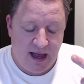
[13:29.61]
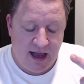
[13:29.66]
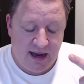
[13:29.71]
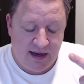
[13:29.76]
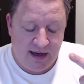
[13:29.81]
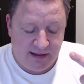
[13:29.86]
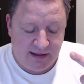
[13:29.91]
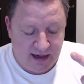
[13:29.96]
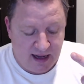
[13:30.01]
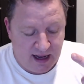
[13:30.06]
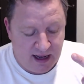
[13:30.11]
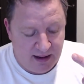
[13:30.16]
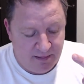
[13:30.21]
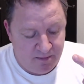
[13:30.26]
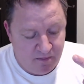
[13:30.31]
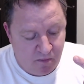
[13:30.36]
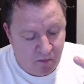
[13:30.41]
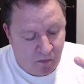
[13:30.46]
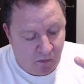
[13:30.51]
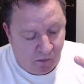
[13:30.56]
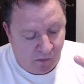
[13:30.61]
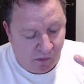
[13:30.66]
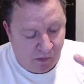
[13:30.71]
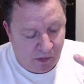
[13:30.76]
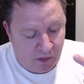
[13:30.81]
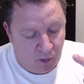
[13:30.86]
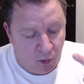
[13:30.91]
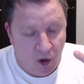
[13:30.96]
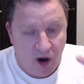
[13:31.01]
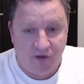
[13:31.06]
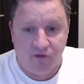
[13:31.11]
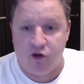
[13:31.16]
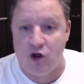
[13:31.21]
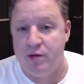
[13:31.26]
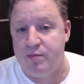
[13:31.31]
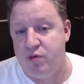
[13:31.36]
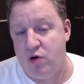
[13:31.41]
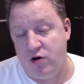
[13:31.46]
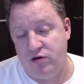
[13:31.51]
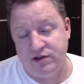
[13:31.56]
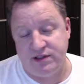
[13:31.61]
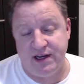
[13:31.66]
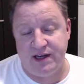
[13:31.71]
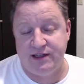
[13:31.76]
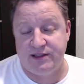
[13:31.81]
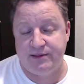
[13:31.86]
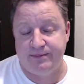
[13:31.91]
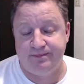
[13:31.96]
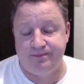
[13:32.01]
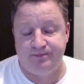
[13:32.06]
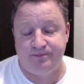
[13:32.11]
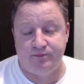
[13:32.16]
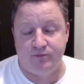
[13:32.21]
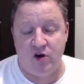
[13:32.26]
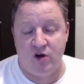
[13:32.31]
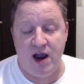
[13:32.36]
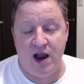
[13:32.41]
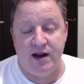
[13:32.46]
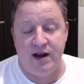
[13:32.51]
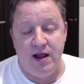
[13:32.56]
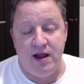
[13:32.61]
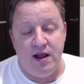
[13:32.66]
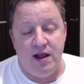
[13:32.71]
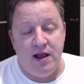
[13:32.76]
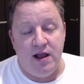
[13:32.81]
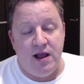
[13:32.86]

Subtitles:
workflow process, right?